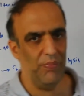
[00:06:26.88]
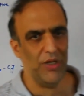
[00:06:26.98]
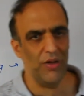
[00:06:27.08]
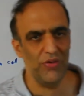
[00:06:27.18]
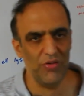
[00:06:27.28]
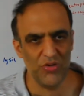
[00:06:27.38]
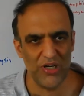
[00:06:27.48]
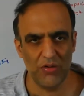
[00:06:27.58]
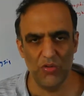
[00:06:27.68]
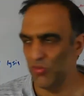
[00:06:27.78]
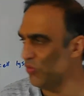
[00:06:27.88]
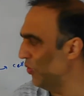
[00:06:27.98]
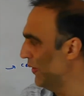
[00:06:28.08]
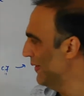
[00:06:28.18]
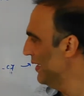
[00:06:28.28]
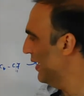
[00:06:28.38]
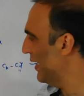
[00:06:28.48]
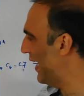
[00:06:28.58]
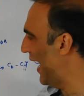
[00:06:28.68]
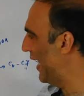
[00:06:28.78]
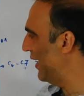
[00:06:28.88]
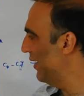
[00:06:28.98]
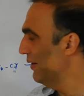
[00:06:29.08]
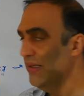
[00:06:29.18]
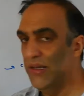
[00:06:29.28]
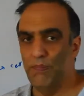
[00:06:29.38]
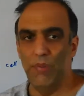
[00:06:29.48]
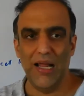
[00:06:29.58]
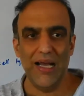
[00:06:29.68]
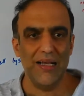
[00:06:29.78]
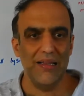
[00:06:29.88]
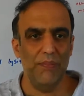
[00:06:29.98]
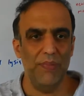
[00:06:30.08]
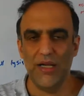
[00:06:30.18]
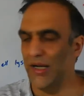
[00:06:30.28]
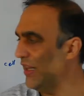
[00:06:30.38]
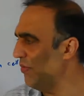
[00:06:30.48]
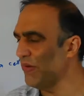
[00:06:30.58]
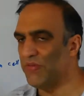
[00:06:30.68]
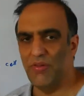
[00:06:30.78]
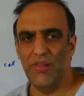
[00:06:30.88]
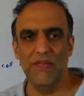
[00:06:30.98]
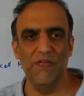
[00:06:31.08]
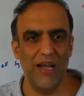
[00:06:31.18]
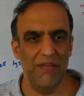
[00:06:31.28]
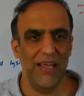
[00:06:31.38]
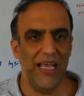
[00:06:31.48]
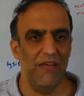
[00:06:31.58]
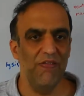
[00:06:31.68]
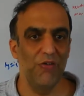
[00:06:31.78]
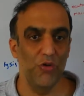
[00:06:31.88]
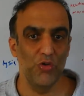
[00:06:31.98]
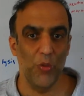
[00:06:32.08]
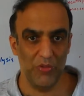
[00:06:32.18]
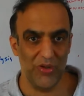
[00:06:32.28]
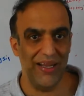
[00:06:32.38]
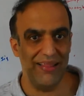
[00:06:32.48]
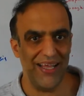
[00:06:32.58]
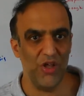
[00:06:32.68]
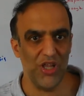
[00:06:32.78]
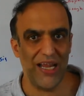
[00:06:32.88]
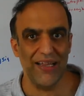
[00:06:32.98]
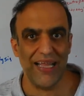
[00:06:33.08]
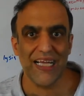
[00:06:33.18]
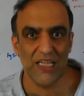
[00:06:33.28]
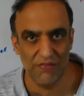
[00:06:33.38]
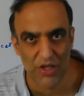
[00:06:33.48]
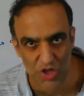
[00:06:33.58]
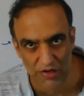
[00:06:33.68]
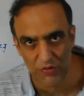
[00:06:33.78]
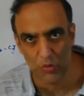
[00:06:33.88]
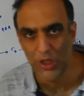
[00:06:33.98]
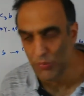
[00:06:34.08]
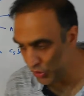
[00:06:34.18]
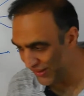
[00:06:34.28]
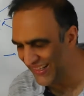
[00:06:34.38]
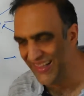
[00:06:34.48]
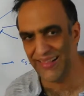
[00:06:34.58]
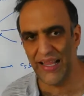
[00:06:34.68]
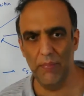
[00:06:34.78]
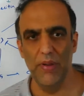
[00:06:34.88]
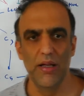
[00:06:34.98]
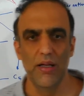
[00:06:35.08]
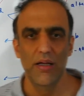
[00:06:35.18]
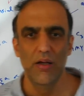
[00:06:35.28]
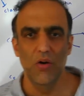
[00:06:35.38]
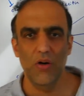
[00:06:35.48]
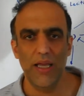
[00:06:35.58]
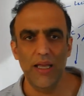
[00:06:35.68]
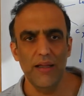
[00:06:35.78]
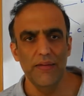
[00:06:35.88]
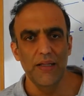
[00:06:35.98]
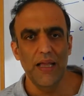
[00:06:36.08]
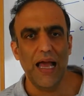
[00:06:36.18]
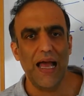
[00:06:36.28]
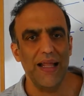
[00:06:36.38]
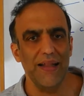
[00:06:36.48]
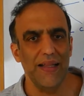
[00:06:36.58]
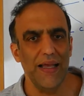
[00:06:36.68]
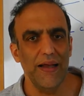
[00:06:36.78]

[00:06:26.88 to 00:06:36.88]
because this drug also can block the mechanism of the C5A for the opsonization and activation of the immune system. Okay, and